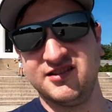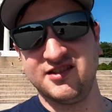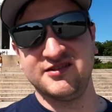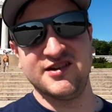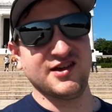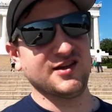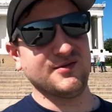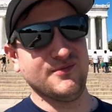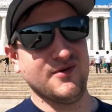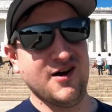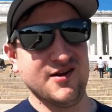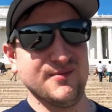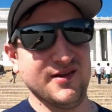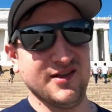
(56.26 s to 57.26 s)
the Lincoln
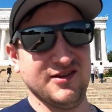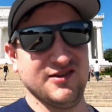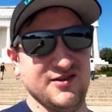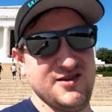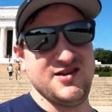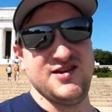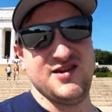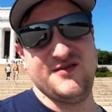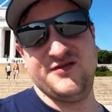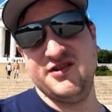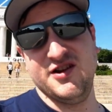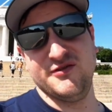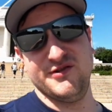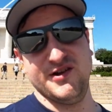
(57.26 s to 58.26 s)
Monument. If
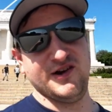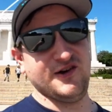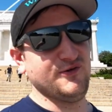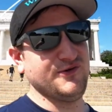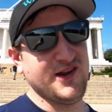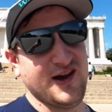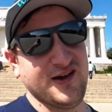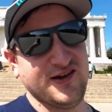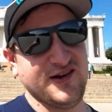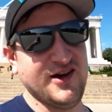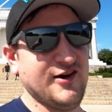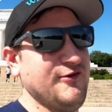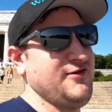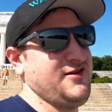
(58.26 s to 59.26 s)
you don't know, now you
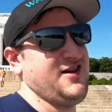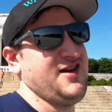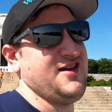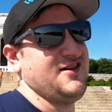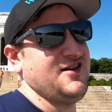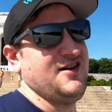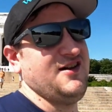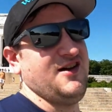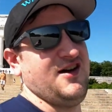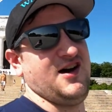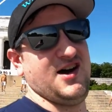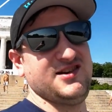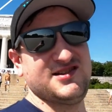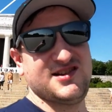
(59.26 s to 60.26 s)
know.
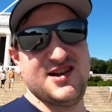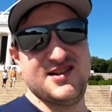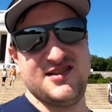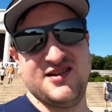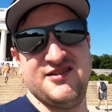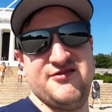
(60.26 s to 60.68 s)
I just got done